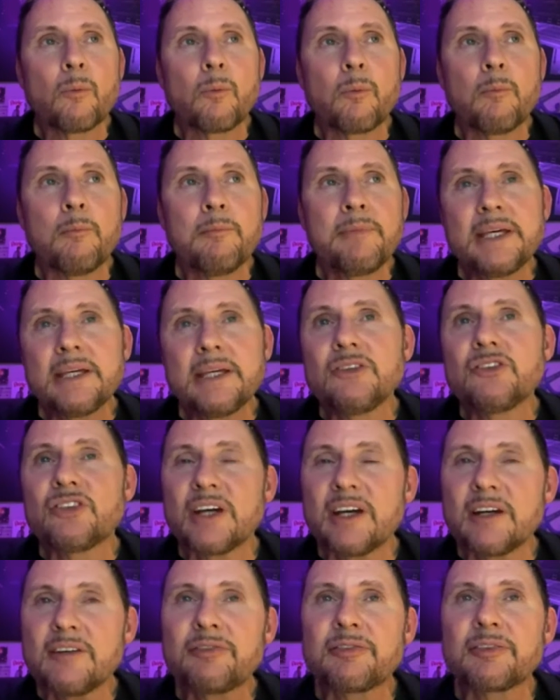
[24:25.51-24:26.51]
me and
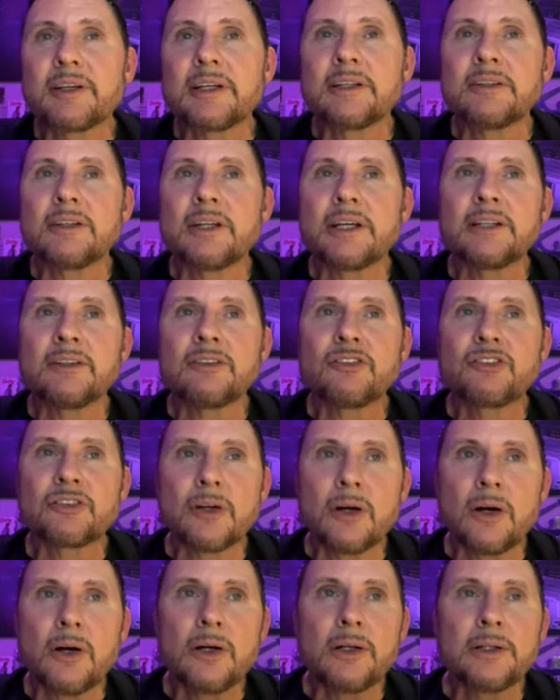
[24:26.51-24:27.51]
Jeff and
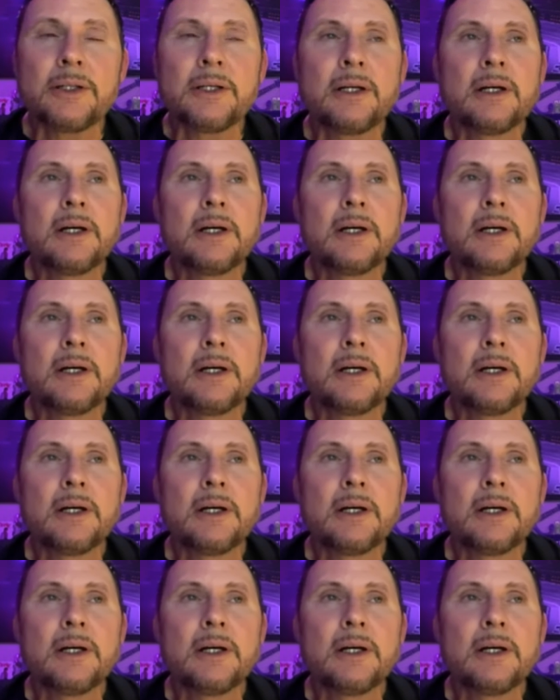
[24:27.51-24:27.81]
Sean